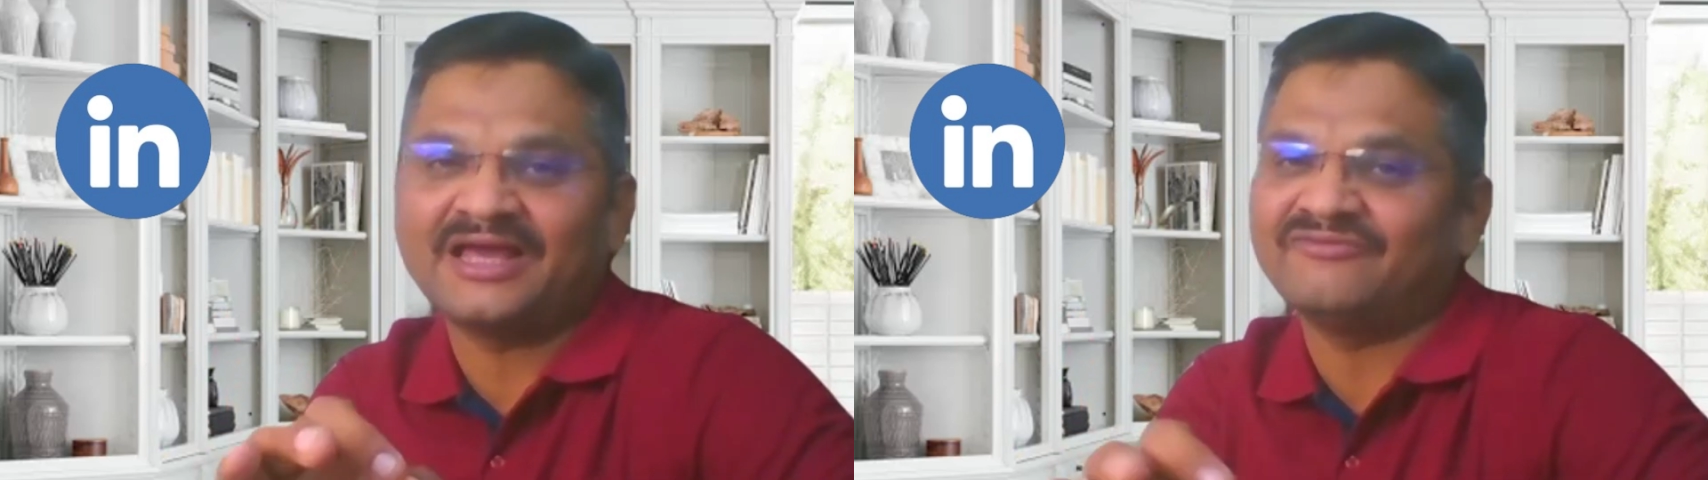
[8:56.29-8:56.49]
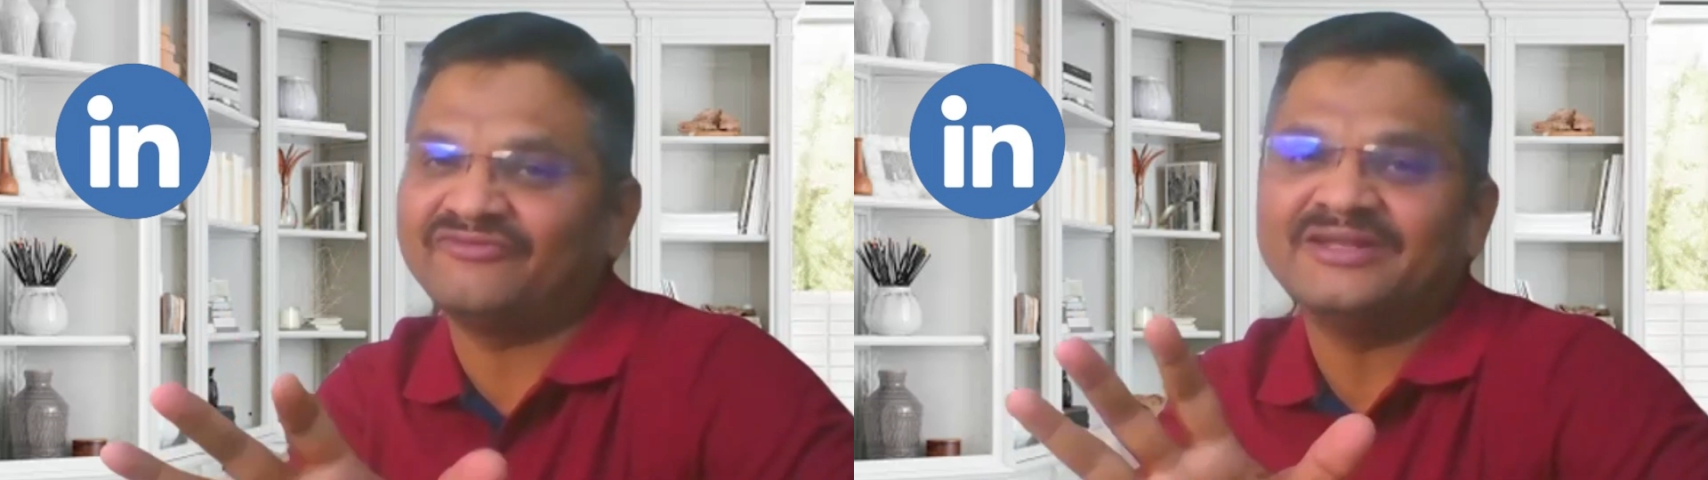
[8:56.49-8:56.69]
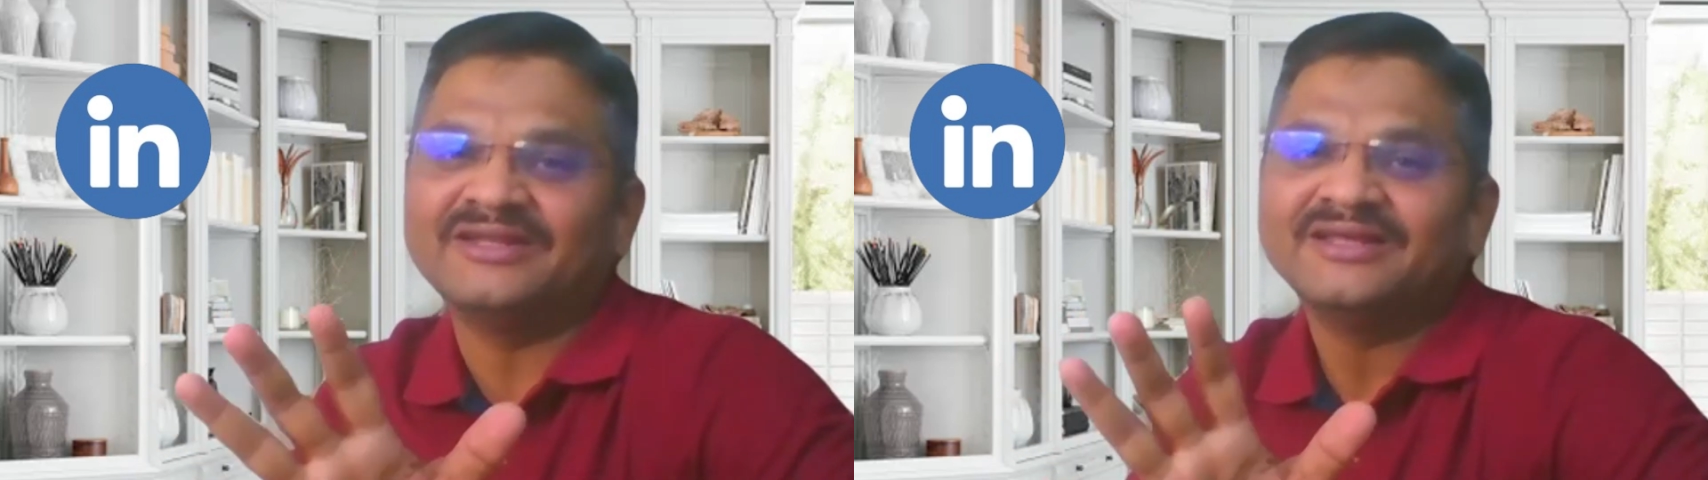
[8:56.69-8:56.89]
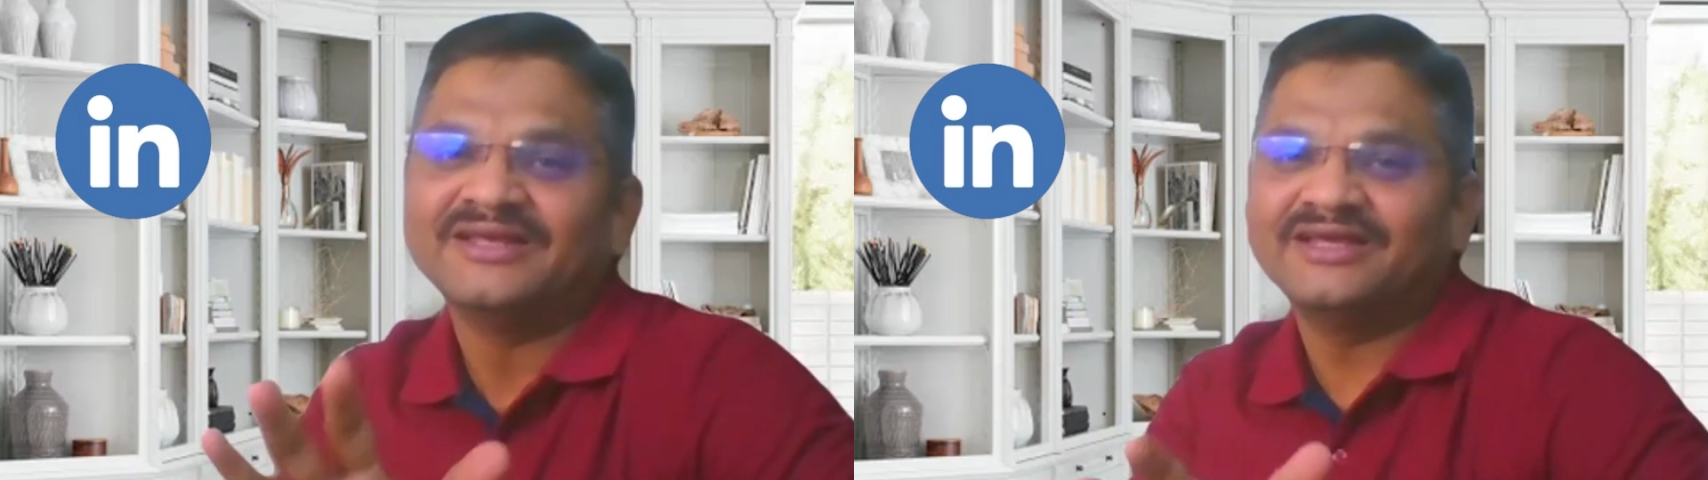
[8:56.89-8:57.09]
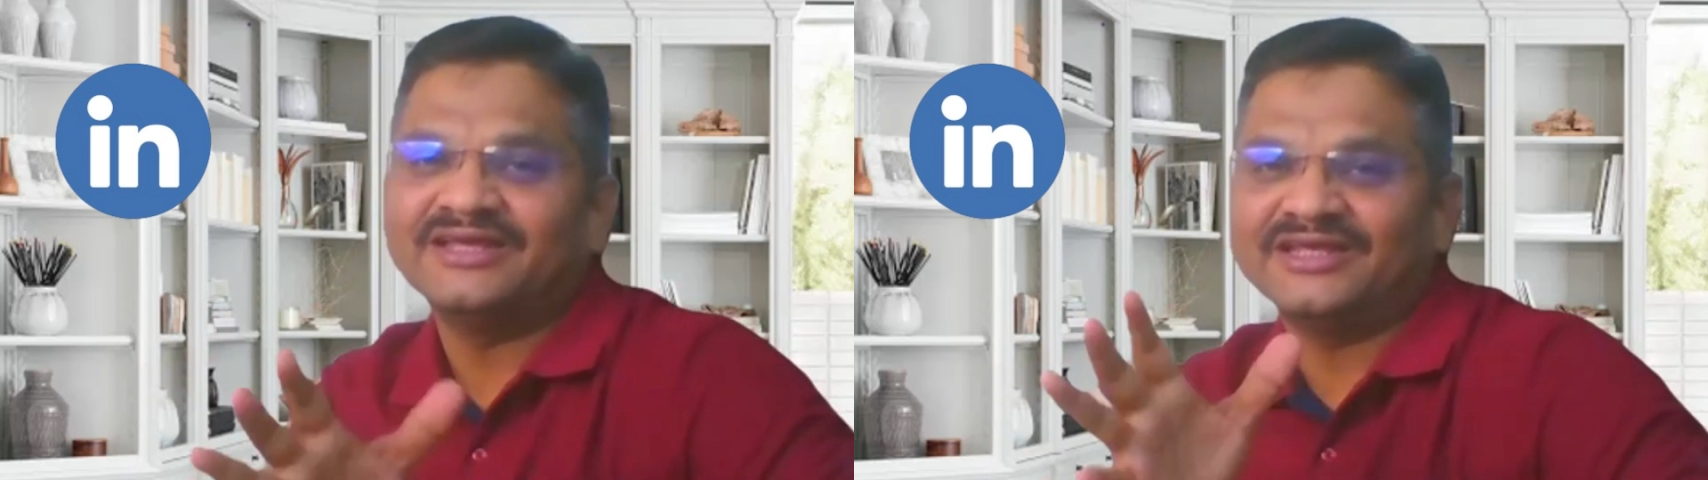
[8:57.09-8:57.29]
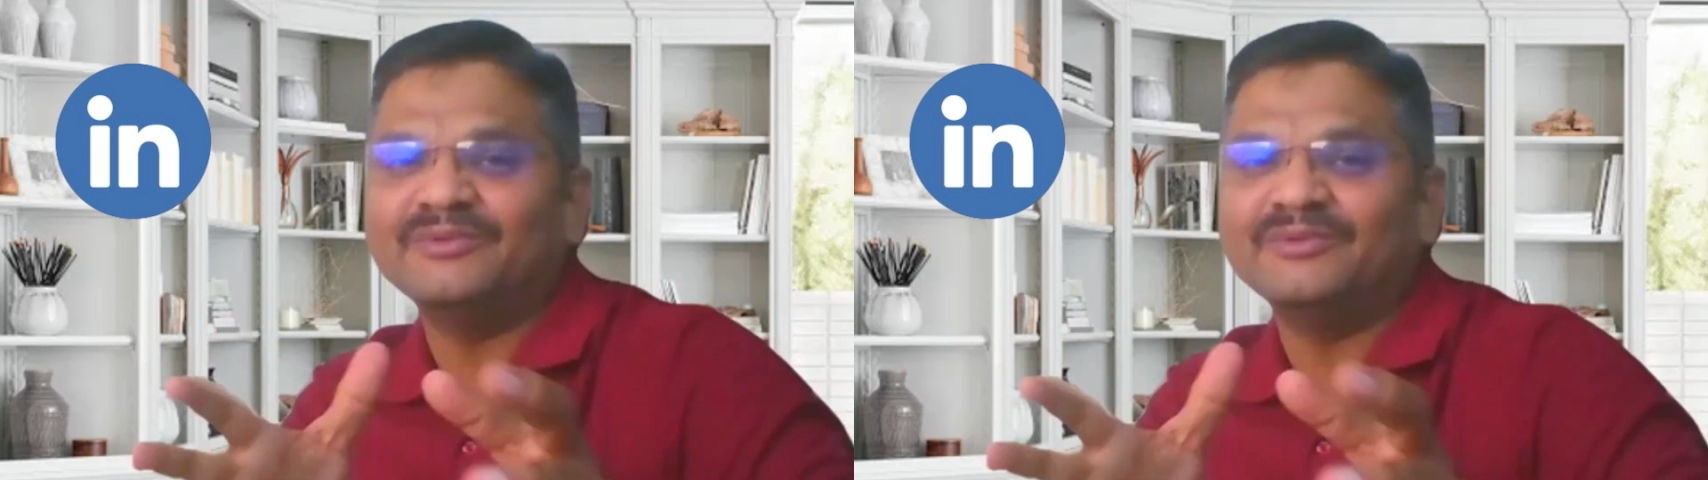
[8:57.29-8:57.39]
I feel he